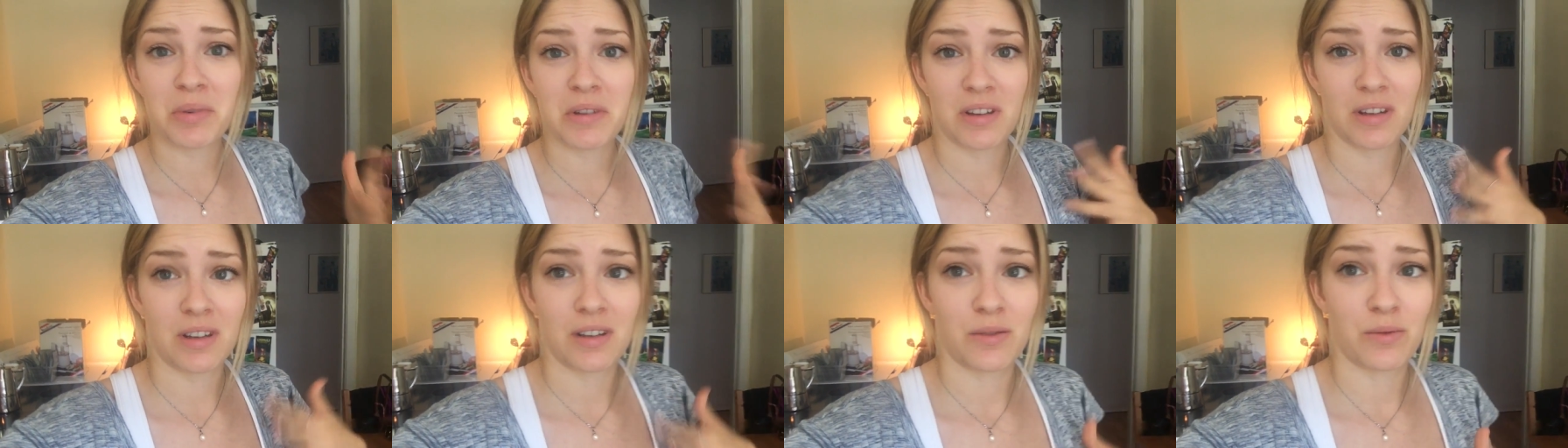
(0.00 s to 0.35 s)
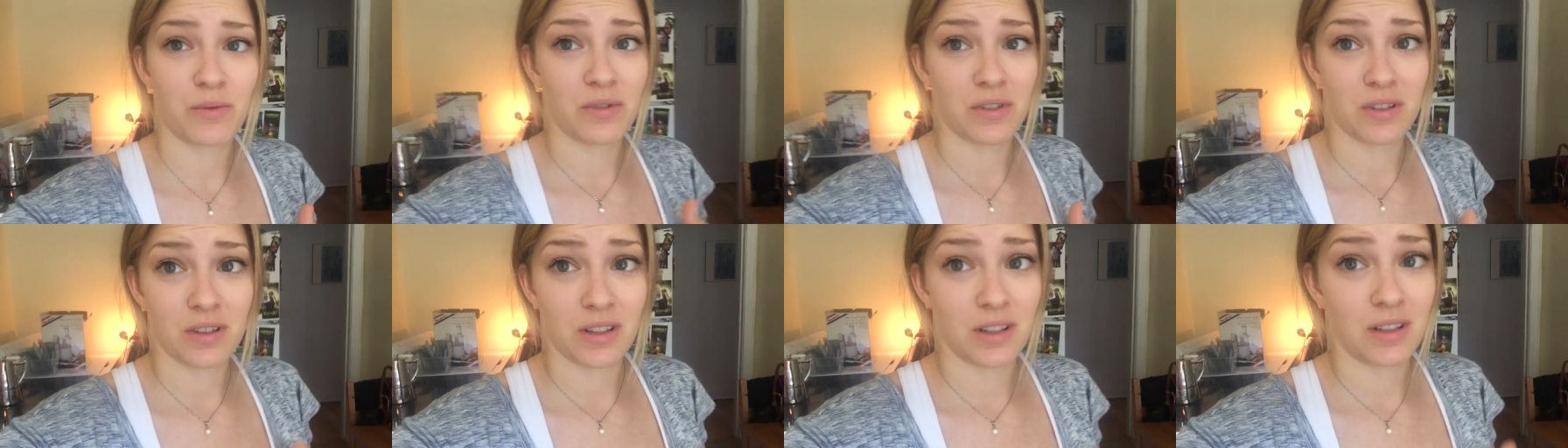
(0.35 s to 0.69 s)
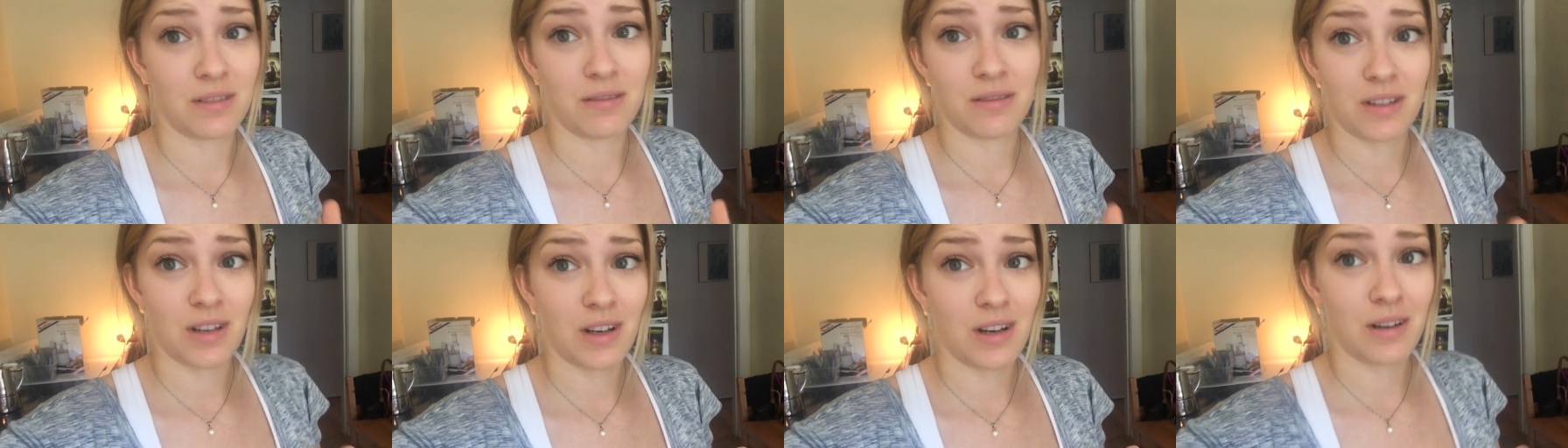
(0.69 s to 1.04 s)
but like really
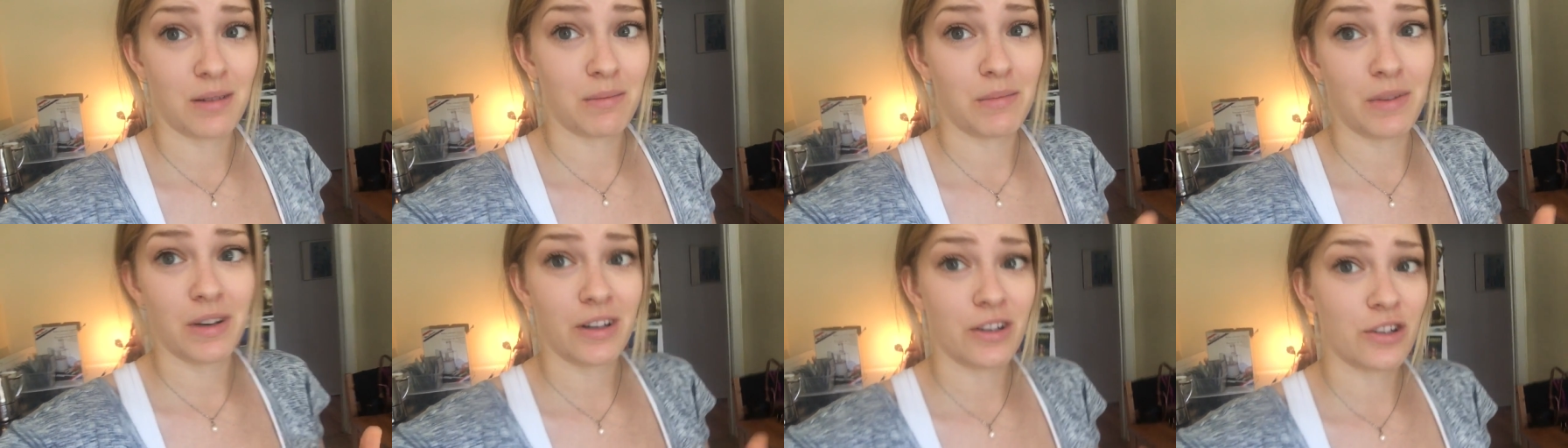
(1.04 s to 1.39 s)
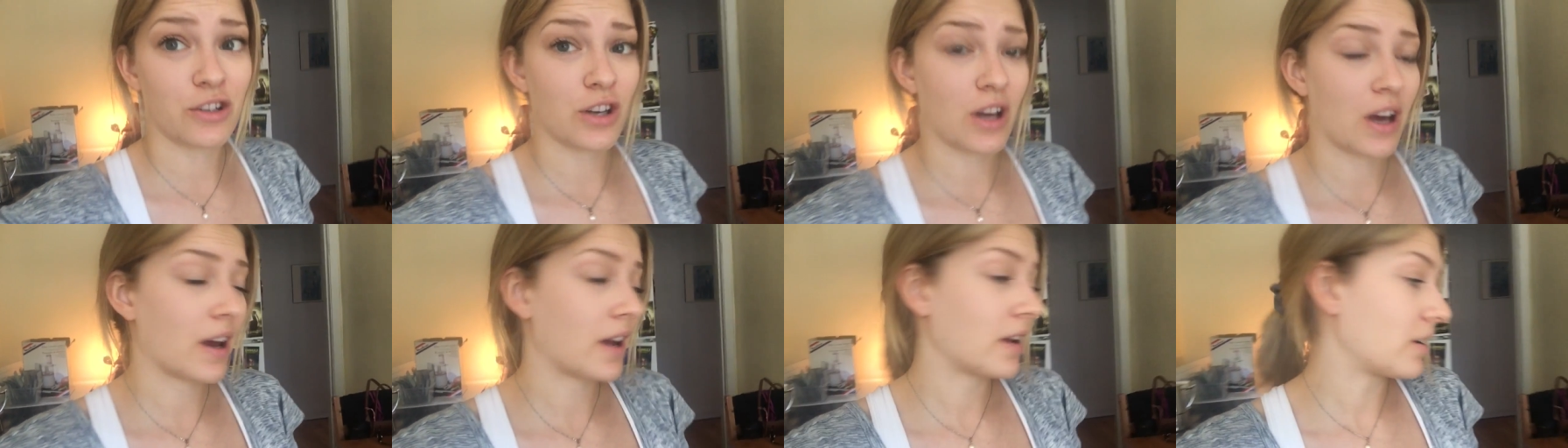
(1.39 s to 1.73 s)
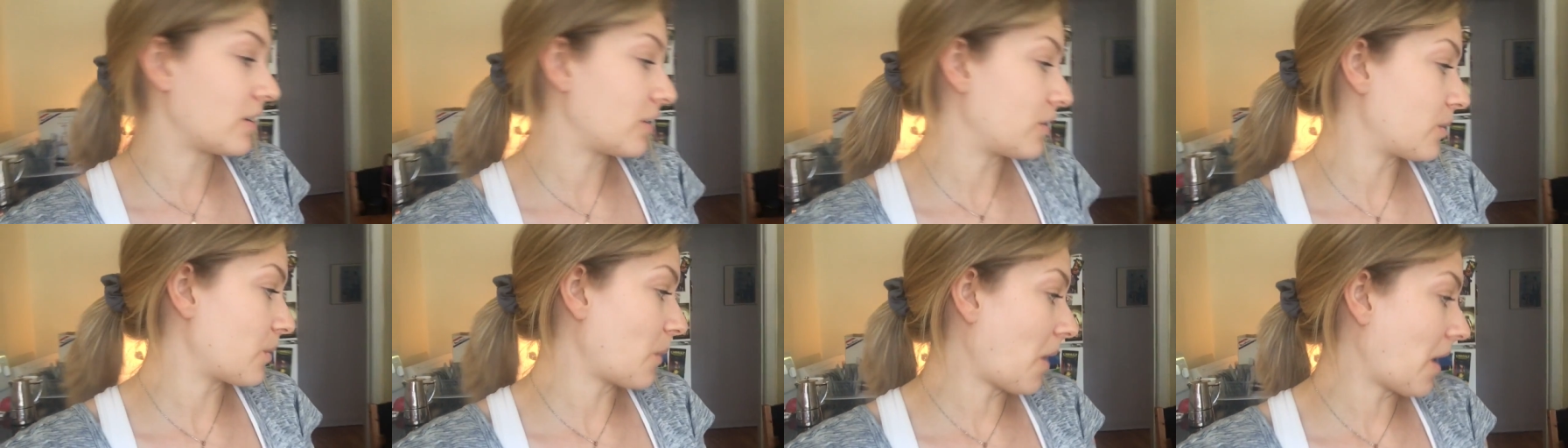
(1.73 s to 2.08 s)
not much. I
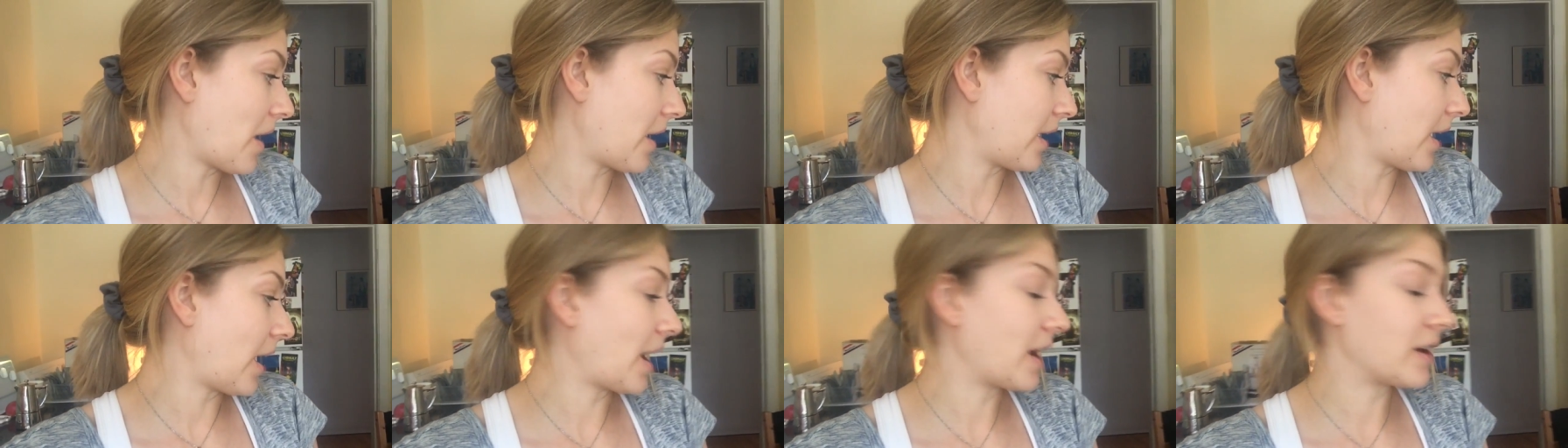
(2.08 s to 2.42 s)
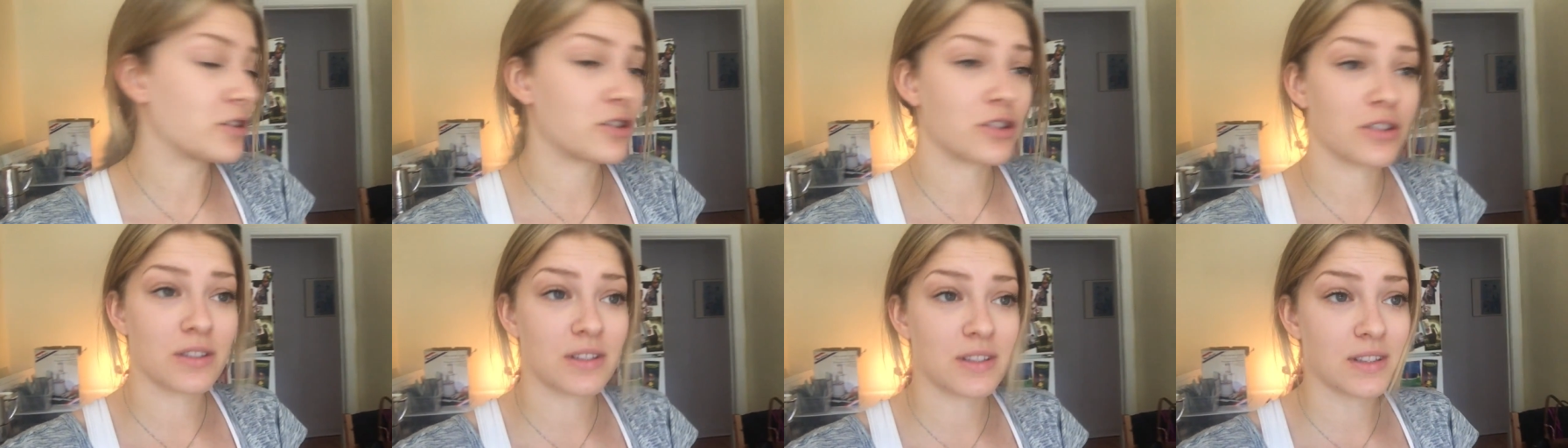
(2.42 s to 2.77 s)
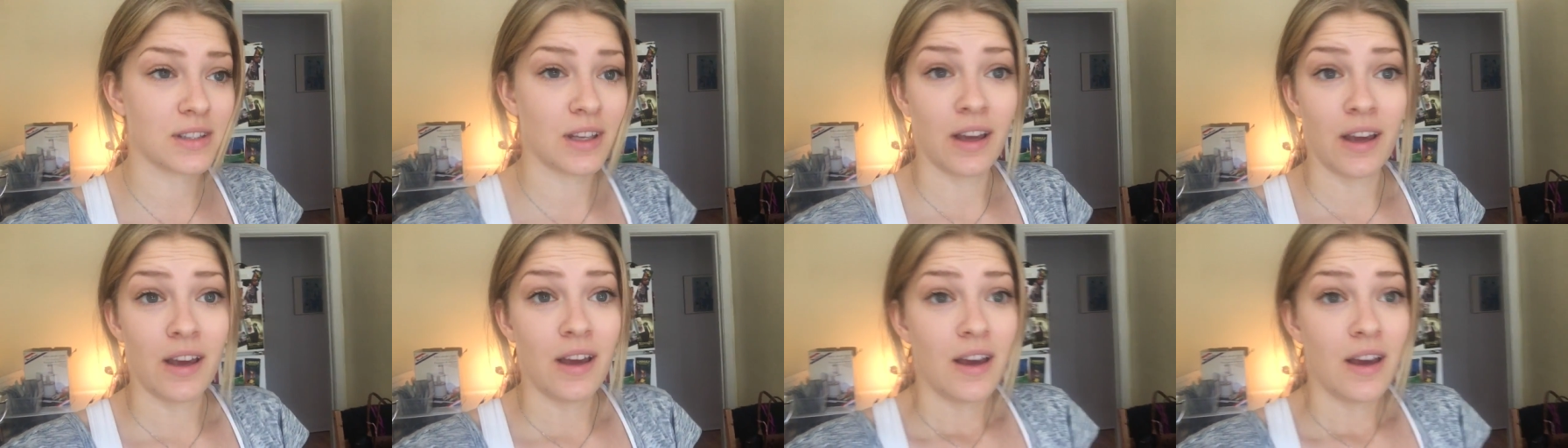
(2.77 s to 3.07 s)
don't know why. I just,